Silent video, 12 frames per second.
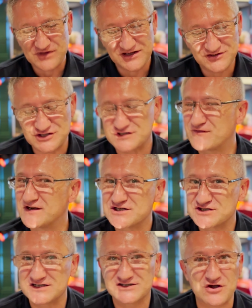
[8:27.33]
Just finished
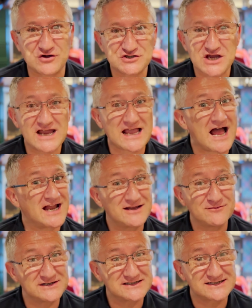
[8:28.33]
the Scotch egg and it
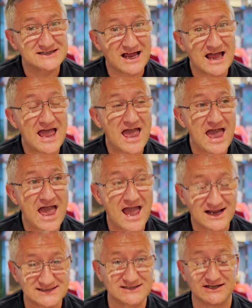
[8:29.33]
was
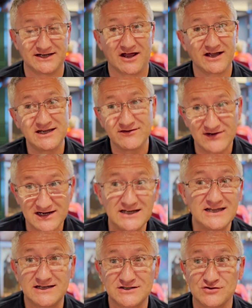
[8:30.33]
excellent. I really
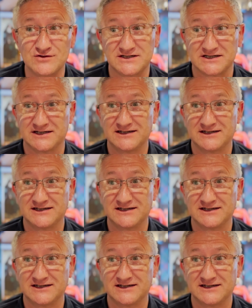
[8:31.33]
enjoyed it.